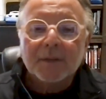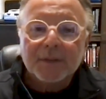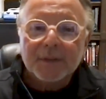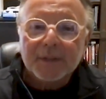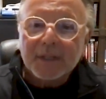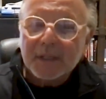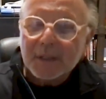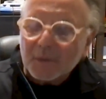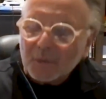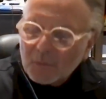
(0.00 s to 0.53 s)

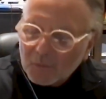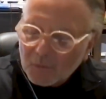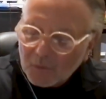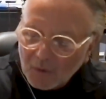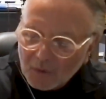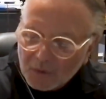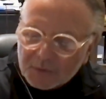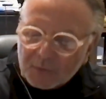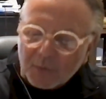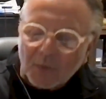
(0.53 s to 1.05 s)
the
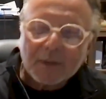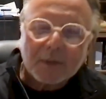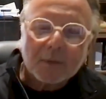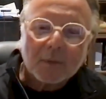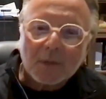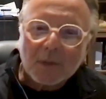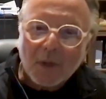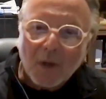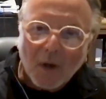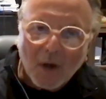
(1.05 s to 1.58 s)
RoseWater
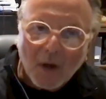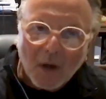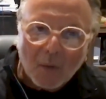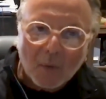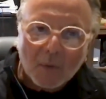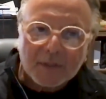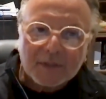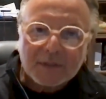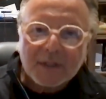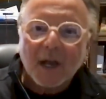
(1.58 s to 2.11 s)
will
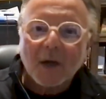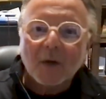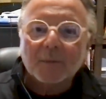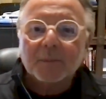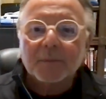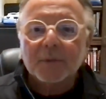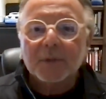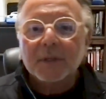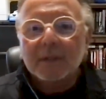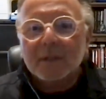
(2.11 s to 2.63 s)
always
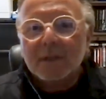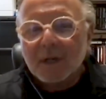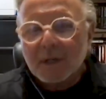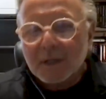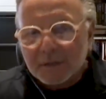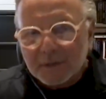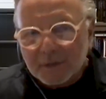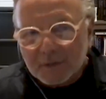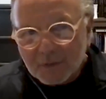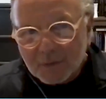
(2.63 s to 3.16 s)
output
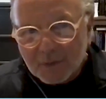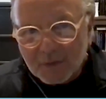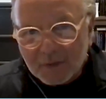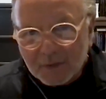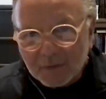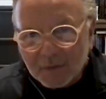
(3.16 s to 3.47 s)
120